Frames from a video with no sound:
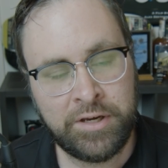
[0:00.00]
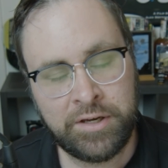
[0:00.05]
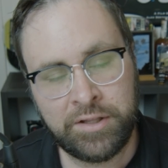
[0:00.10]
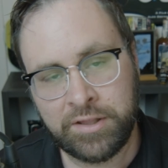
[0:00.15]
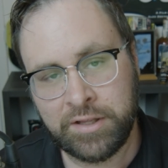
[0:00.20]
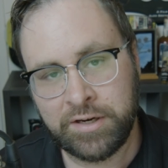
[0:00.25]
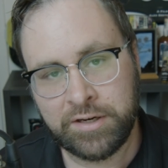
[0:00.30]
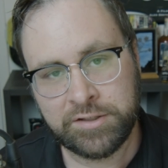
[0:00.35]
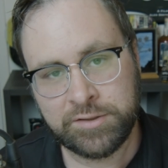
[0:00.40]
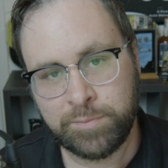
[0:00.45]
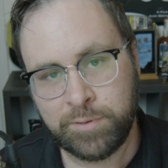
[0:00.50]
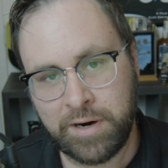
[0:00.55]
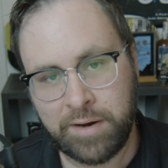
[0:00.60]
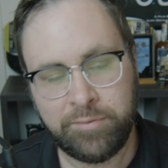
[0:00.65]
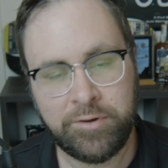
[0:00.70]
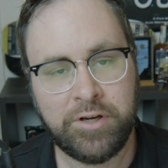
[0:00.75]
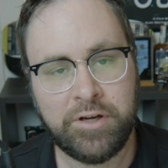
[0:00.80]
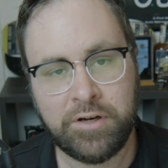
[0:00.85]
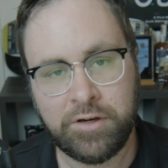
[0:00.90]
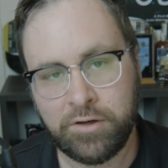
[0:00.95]
then it's
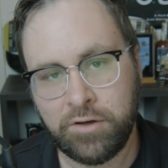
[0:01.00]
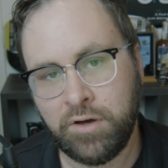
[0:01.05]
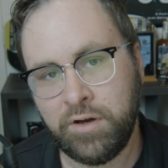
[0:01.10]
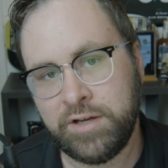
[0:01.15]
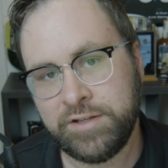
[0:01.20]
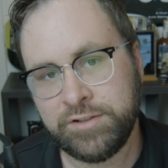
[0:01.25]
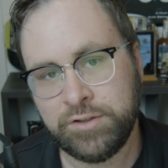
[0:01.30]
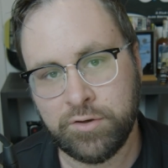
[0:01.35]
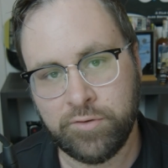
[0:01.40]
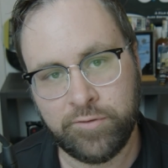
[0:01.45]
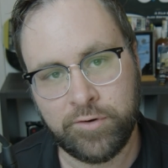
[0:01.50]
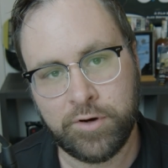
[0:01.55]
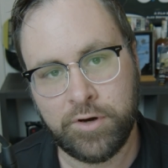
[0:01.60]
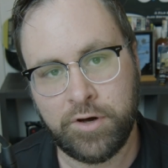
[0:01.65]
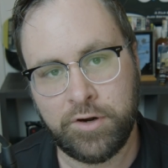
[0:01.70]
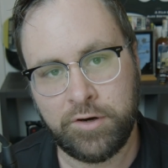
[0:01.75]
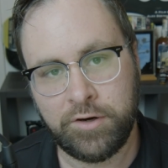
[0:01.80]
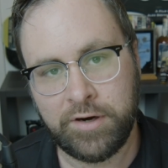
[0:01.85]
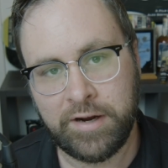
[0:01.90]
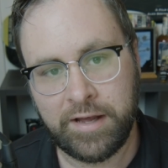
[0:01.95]
probably going to cost over
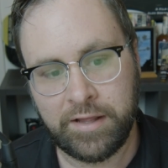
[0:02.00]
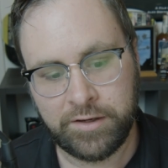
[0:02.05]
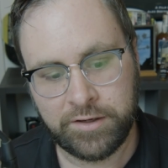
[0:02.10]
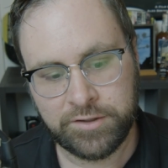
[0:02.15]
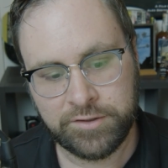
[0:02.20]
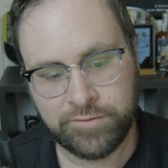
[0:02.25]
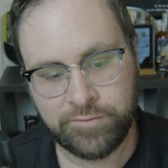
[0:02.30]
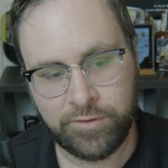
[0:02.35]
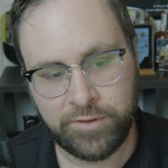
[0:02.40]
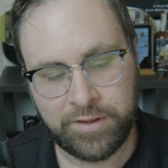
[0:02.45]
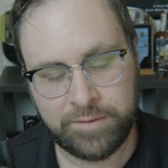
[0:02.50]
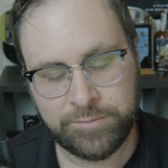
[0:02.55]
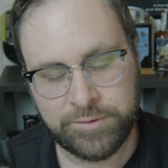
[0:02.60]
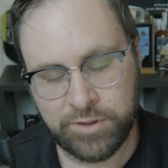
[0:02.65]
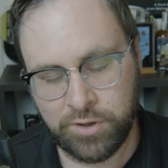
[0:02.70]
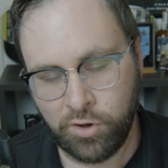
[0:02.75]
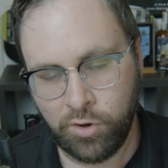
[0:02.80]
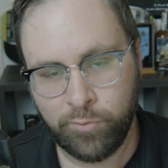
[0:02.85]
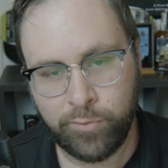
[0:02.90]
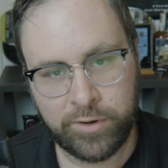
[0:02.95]
$100 for them to
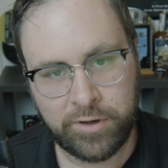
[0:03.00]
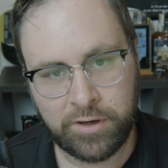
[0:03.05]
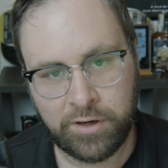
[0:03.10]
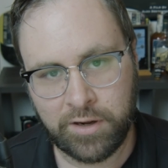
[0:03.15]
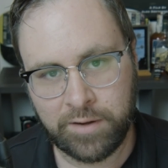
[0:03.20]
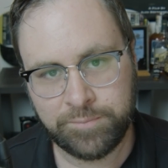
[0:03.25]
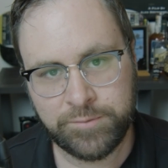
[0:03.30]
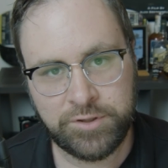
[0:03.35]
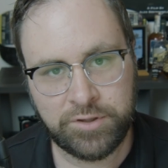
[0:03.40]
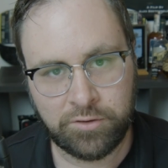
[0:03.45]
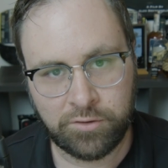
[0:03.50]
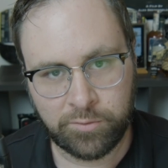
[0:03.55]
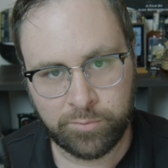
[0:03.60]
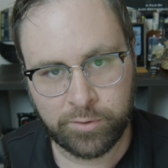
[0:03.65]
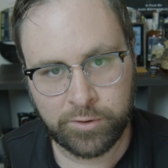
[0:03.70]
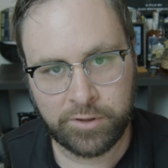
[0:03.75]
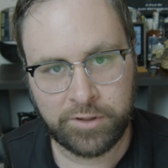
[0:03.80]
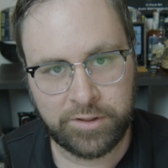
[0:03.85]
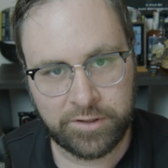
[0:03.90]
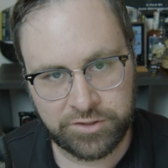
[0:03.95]
open it up to you to
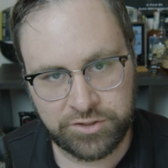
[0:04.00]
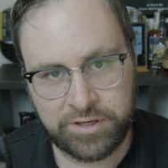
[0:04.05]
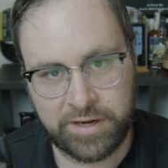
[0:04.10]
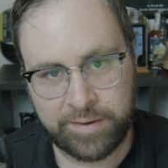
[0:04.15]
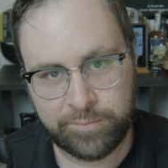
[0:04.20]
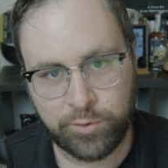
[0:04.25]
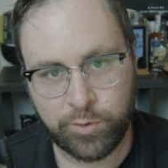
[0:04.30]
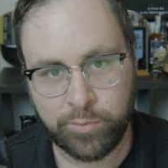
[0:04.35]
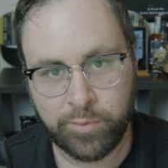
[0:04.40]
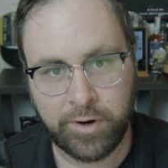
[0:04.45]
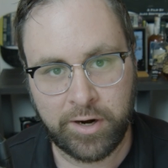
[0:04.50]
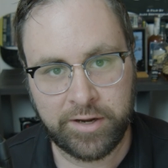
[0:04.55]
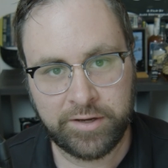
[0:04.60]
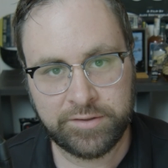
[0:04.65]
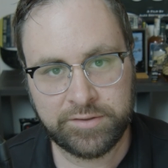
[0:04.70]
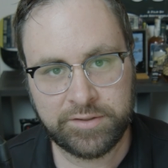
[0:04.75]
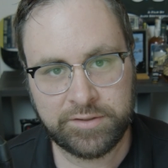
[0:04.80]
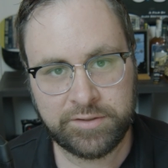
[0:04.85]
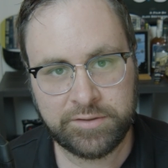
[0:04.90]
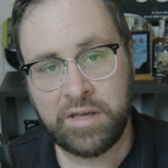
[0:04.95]
put in the chapter breaks.